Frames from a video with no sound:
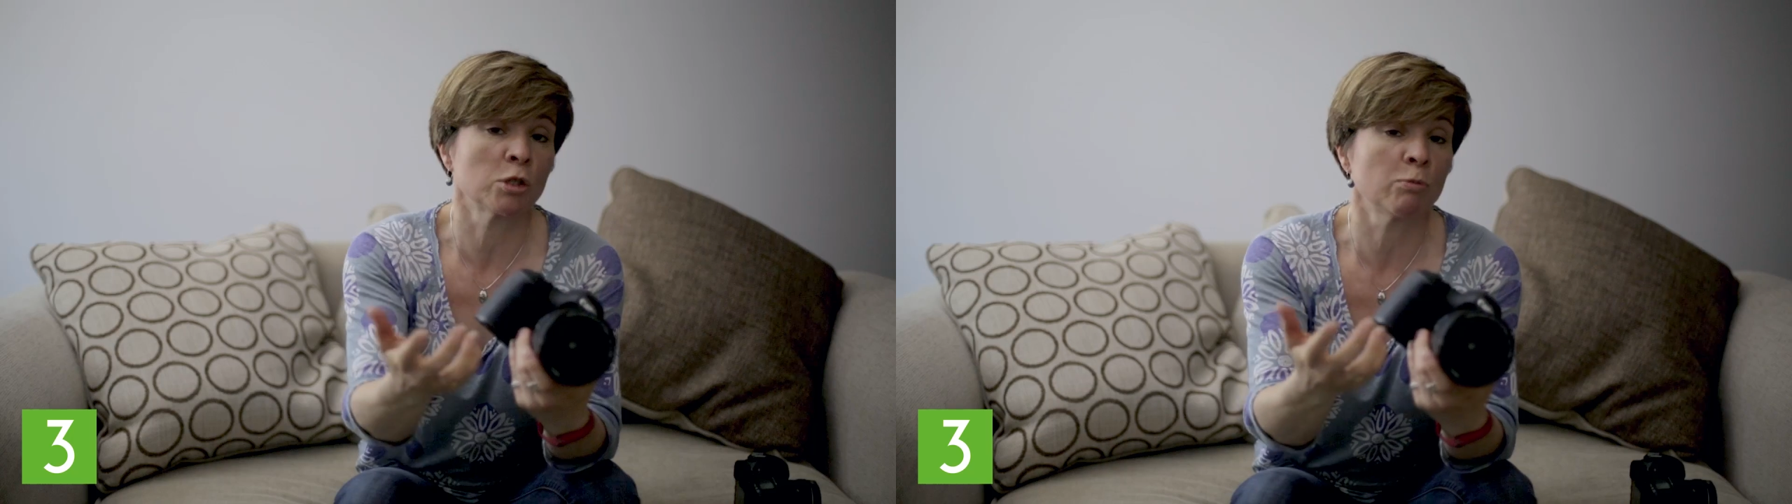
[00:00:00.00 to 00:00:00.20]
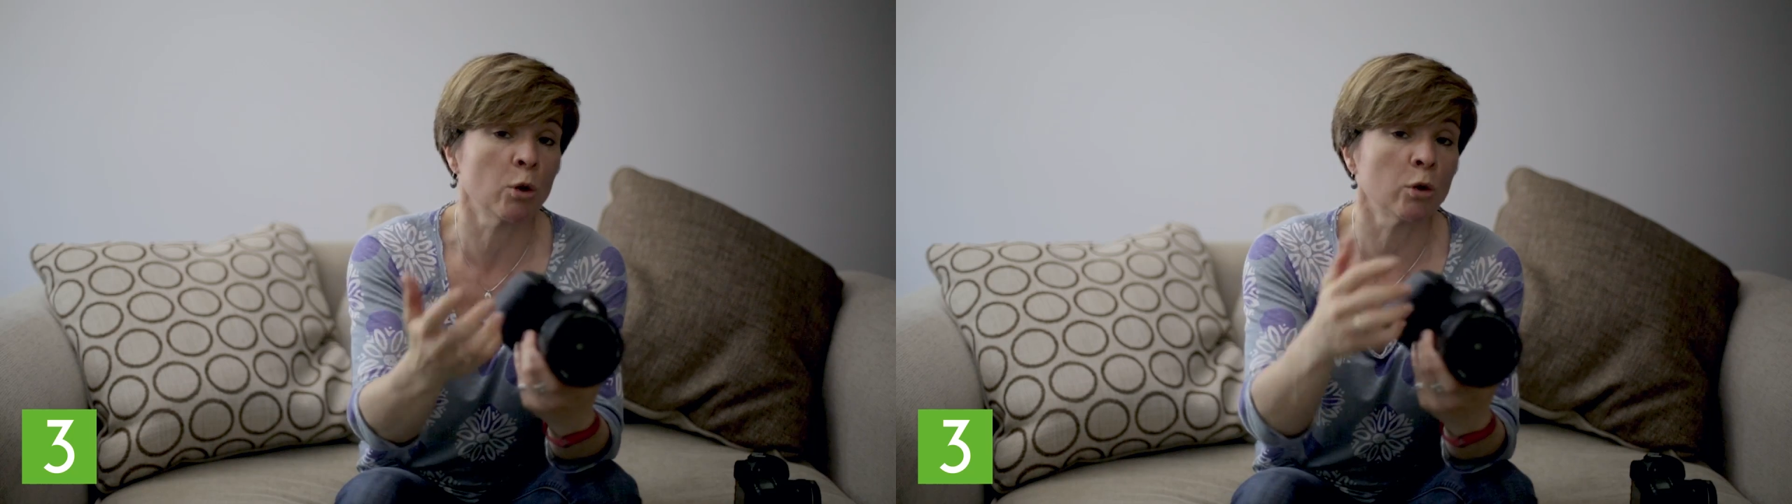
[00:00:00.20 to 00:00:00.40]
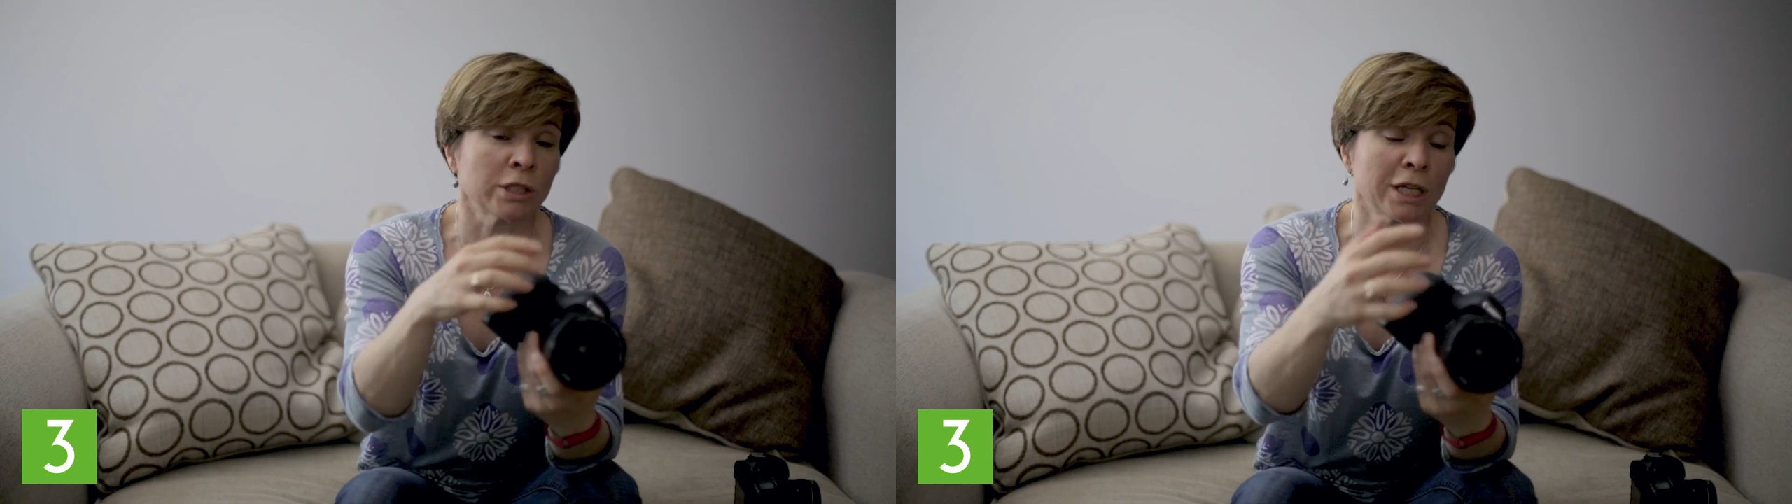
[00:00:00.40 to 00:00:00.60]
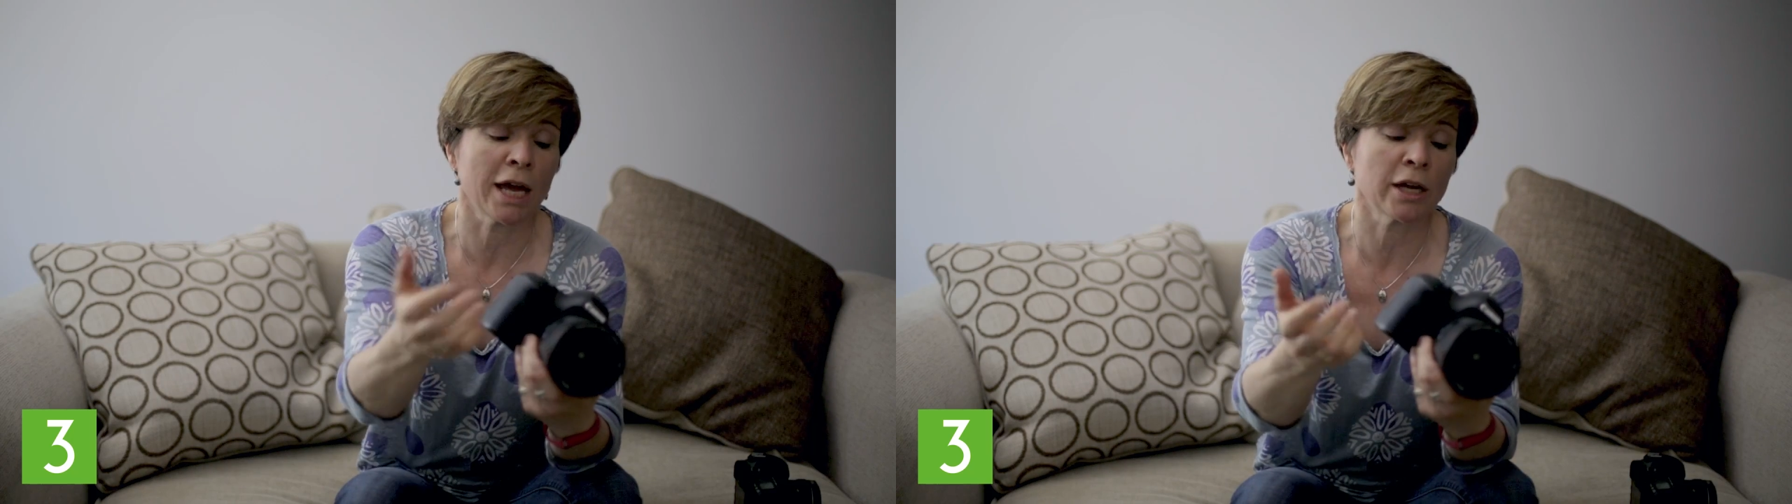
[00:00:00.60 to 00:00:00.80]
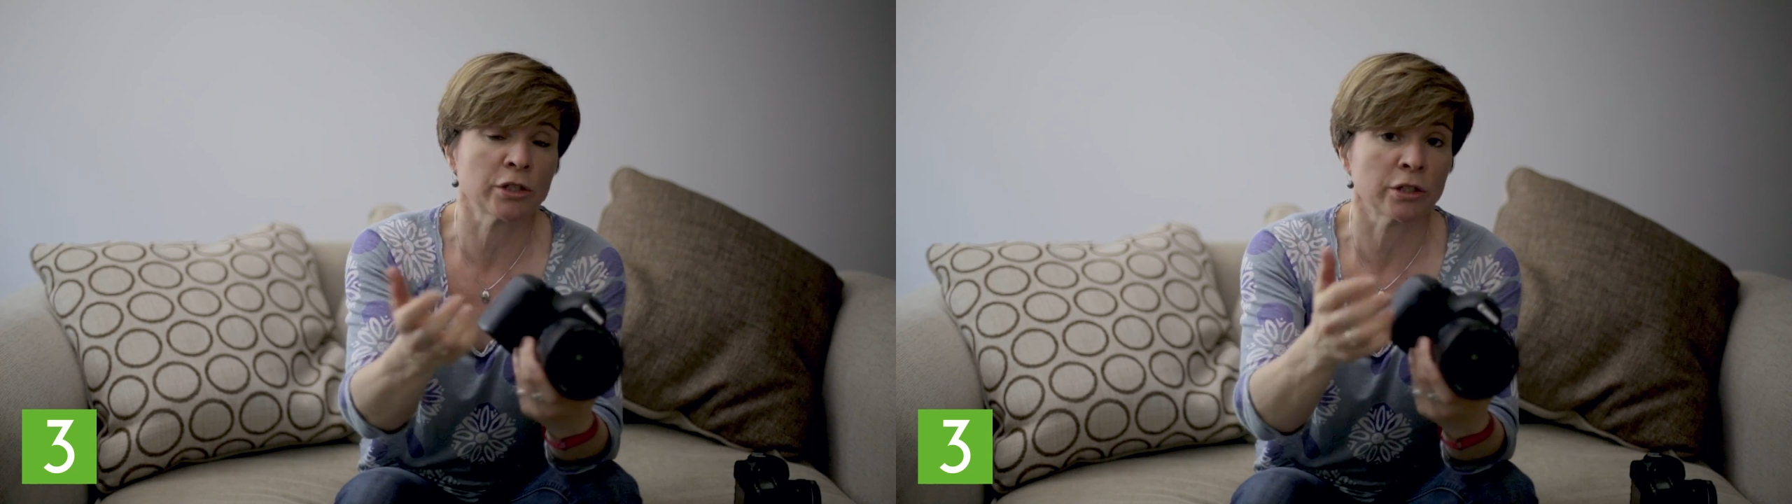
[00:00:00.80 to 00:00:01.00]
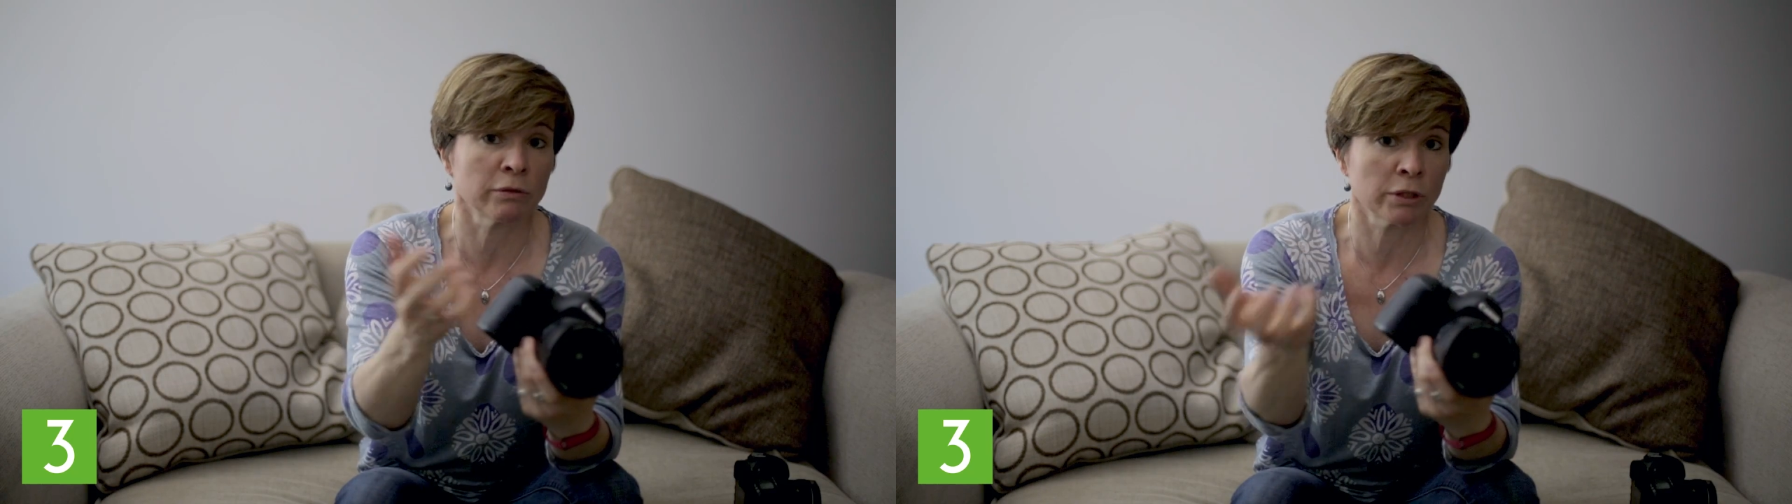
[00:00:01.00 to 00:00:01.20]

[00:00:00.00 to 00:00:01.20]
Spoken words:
sport and action,